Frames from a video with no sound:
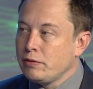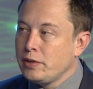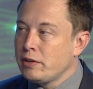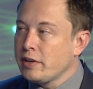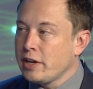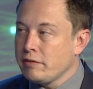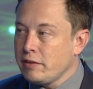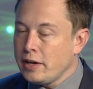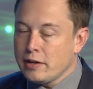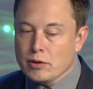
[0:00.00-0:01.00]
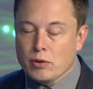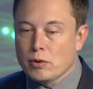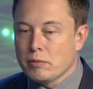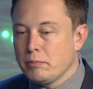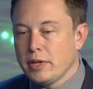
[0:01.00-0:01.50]
for fear of getting fired
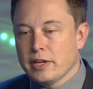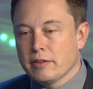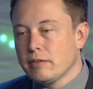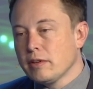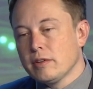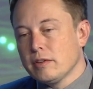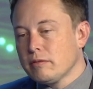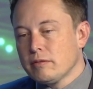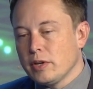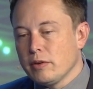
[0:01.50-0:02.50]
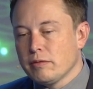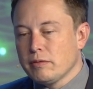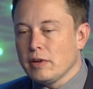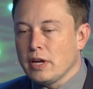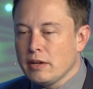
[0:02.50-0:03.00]
or being, you know,
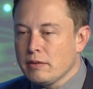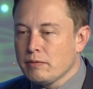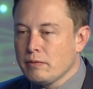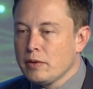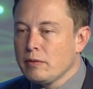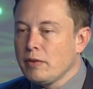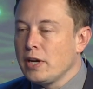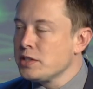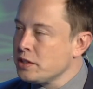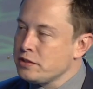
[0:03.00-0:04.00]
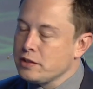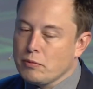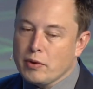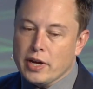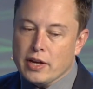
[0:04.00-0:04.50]
punished in
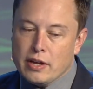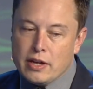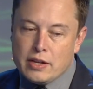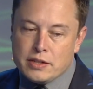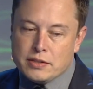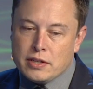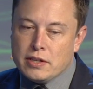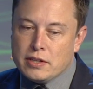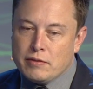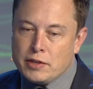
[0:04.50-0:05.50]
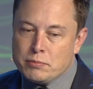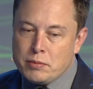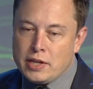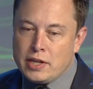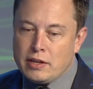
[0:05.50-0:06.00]
some way. So there
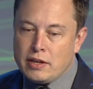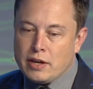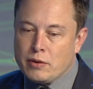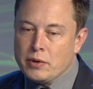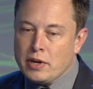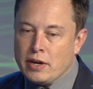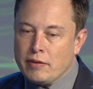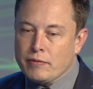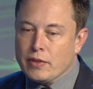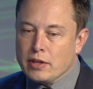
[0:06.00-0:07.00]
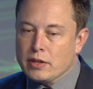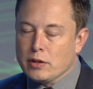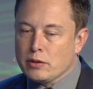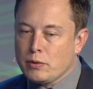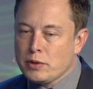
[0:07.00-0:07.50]
must be
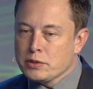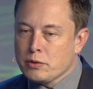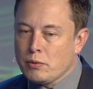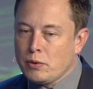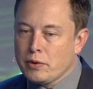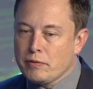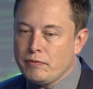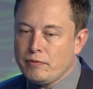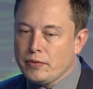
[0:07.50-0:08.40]
the risk reward